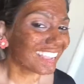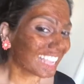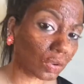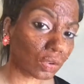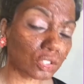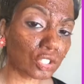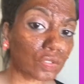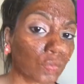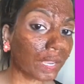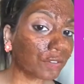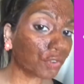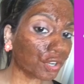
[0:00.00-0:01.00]
So just
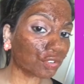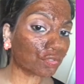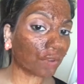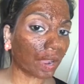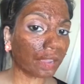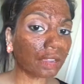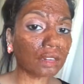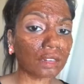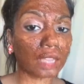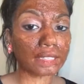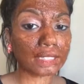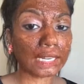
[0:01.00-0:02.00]
wait for it to dry
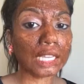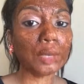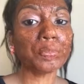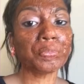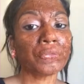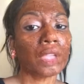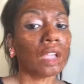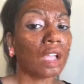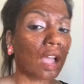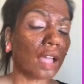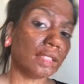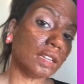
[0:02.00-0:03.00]
nicely
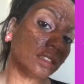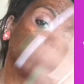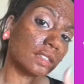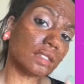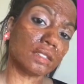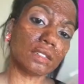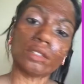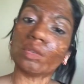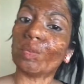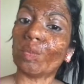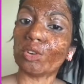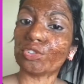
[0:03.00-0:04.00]
and then just
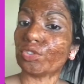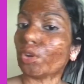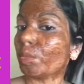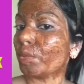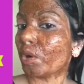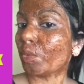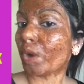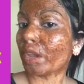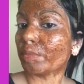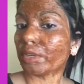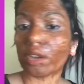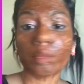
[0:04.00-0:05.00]
wash it up or
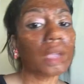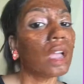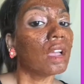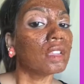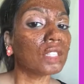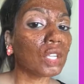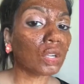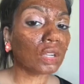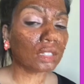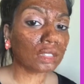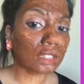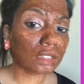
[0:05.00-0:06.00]
wipe it up. So
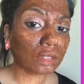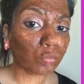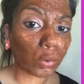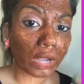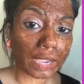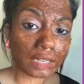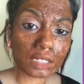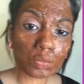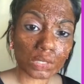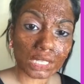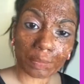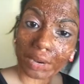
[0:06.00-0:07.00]
what I did
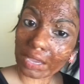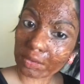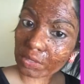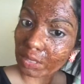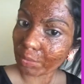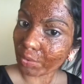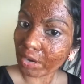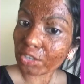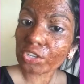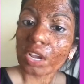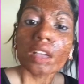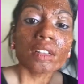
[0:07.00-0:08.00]
was apply it with a
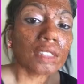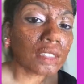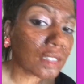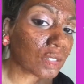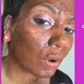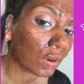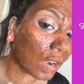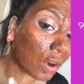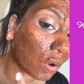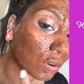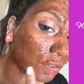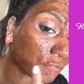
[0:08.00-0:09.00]
brush. This has got a
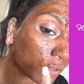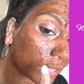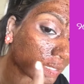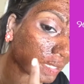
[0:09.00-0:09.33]
lot of, you can